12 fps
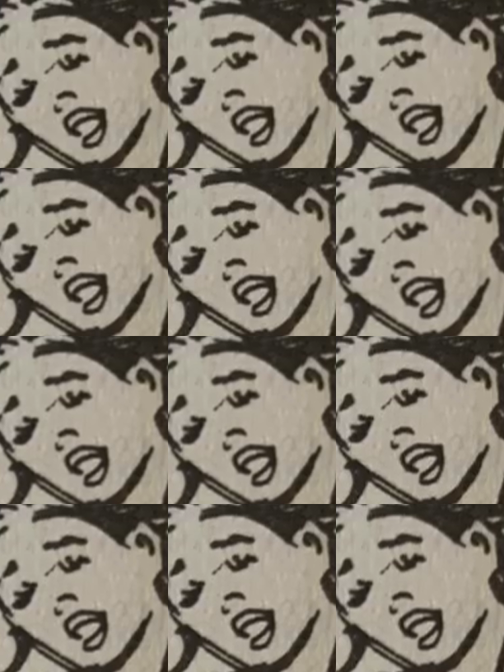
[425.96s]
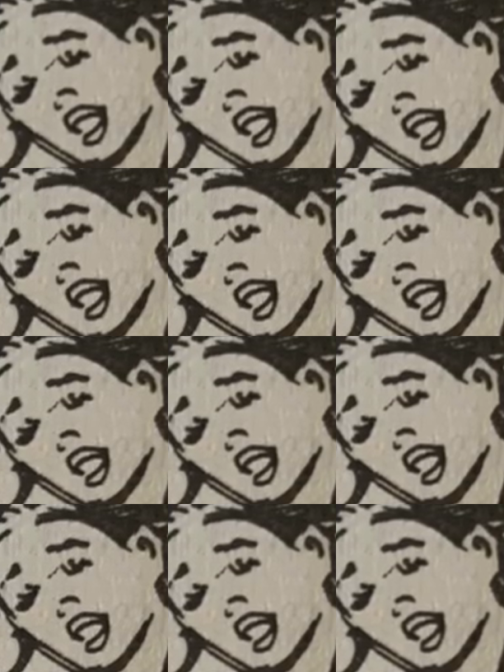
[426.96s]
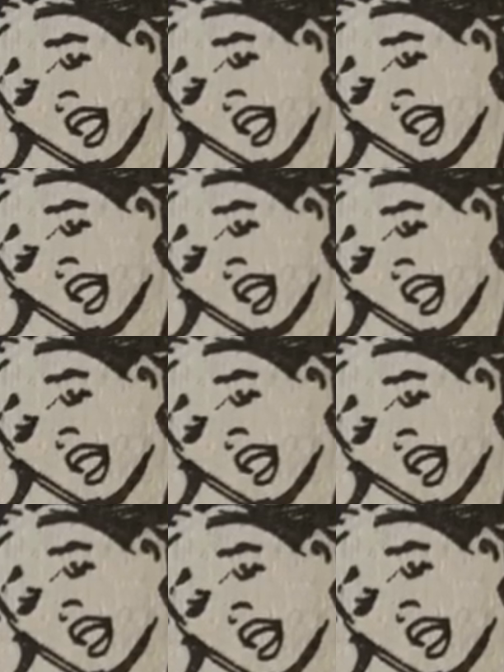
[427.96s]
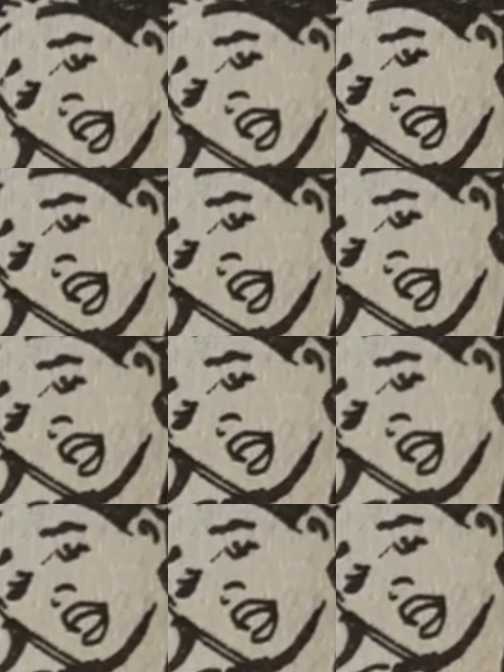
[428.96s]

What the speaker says: offered. There was no time to waste. The policemen